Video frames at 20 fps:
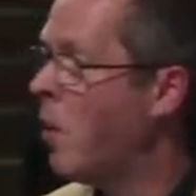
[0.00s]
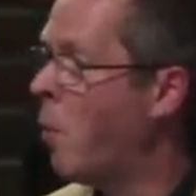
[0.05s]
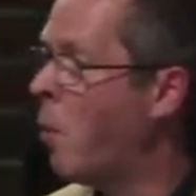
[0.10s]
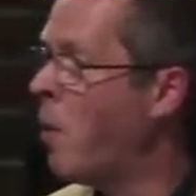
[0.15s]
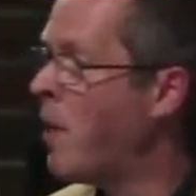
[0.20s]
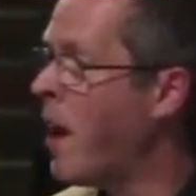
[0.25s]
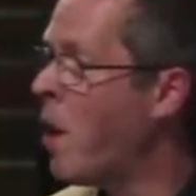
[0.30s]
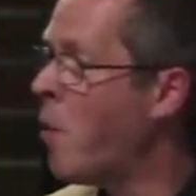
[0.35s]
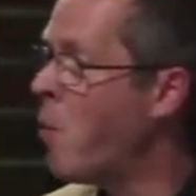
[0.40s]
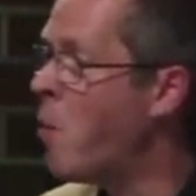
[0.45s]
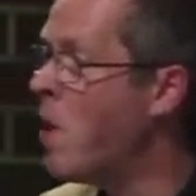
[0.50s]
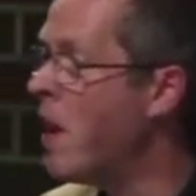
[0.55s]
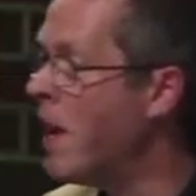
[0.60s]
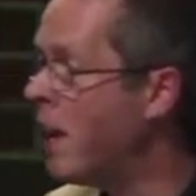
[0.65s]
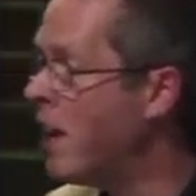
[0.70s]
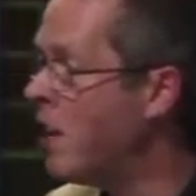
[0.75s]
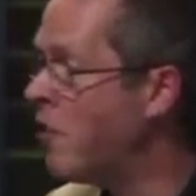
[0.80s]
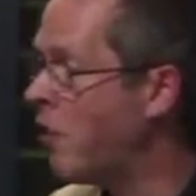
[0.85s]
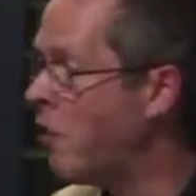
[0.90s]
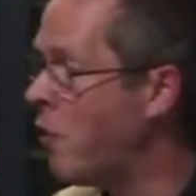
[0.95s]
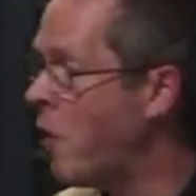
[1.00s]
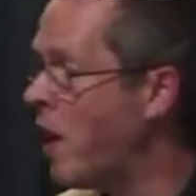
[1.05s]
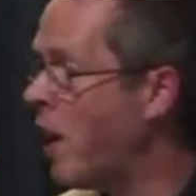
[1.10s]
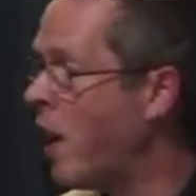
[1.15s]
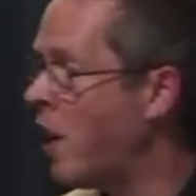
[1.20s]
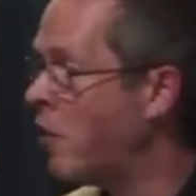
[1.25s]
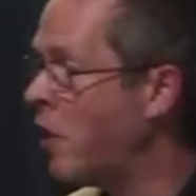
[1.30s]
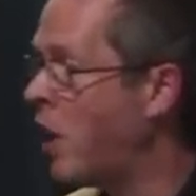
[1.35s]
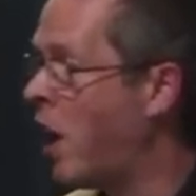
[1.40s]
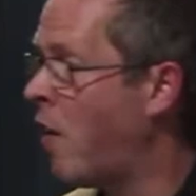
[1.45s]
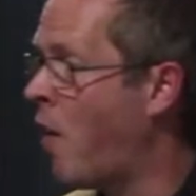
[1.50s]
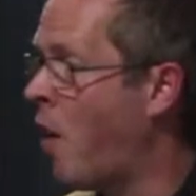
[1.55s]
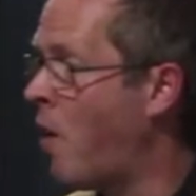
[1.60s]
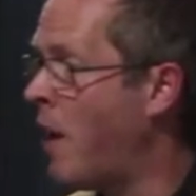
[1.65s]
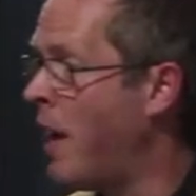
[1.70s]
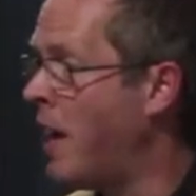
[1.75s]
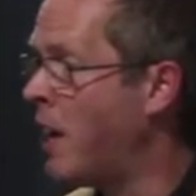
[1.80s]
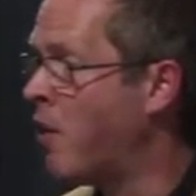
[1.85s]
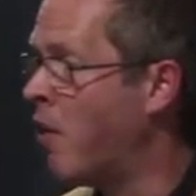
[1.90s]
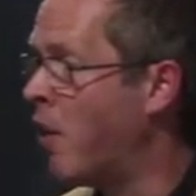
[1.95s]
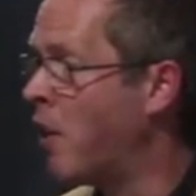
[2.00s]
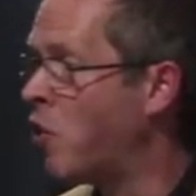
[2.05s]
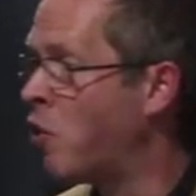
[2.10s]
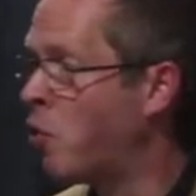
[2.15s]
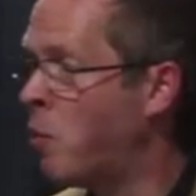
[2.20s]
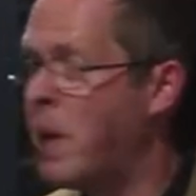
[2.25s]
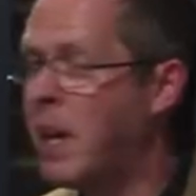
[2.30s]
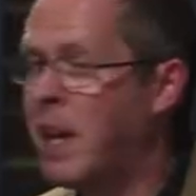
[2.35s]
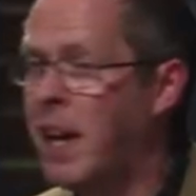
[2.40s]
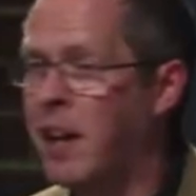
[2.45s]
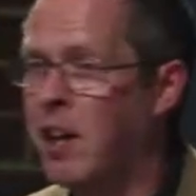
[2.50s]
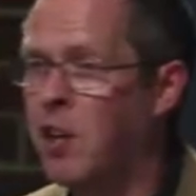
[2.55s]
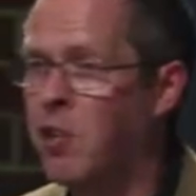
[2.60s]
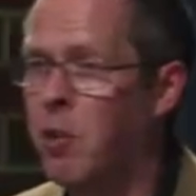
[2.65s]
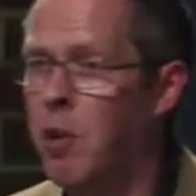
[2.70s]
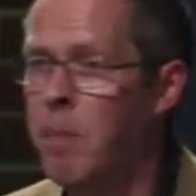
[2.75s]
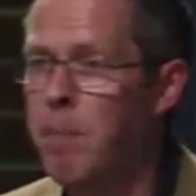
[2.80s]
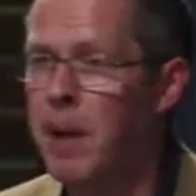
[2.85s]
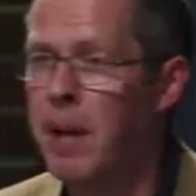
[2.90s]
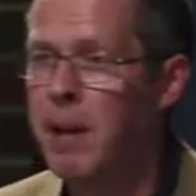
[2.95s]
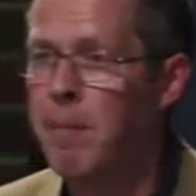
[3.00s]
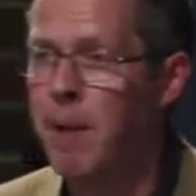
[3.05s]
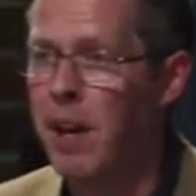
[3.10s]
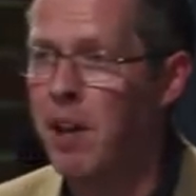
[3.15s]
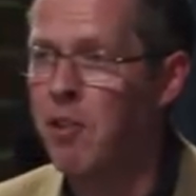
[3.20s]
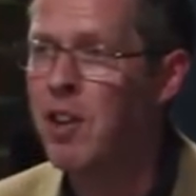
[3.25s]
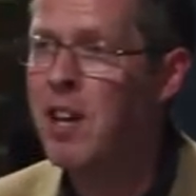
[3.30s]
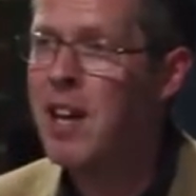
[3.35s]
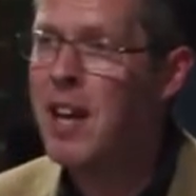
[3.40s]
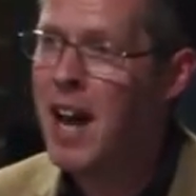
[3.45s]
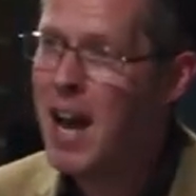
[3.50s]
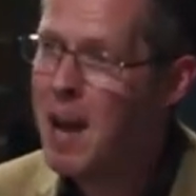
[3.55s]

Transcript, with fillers: without really realizing our own ignorance, we get into a big mess.